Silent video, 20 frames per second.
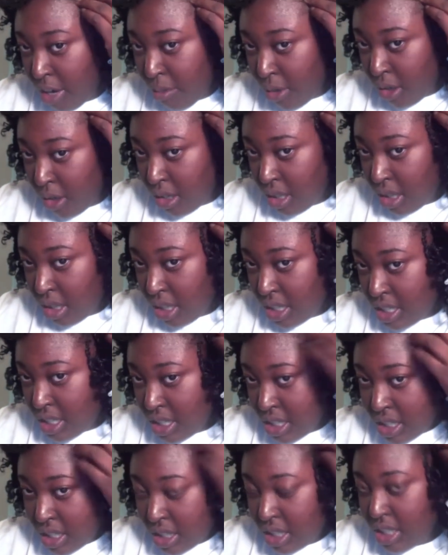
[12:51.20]
all of this
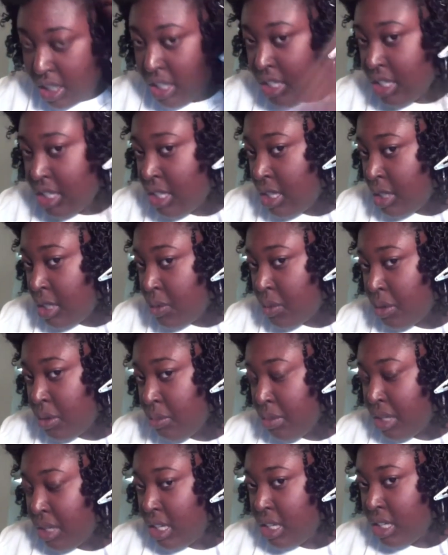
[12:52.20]
into this one
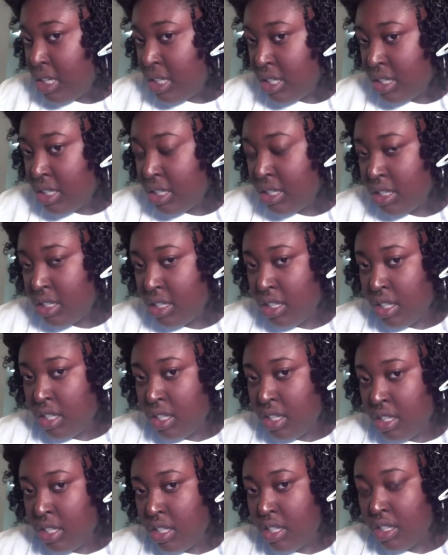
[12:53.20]
piece.
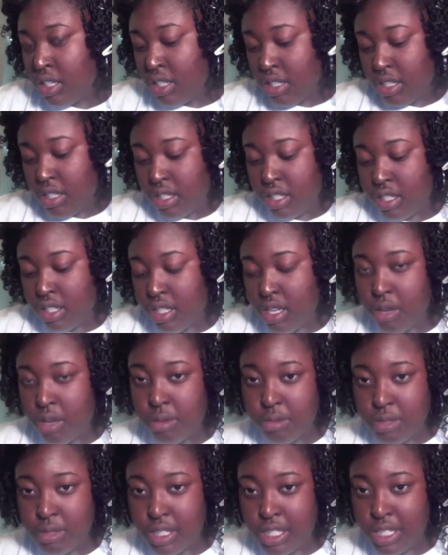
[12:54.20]
So,
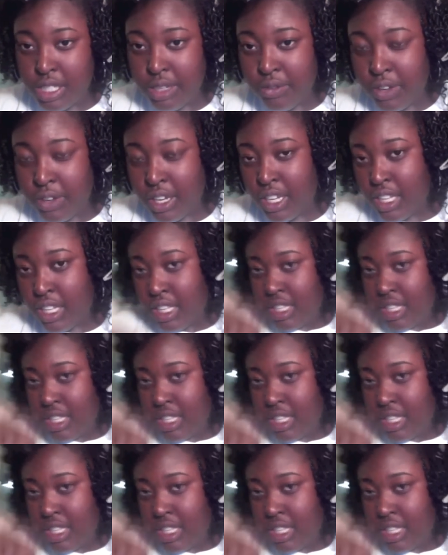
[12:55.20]
let's see if I can get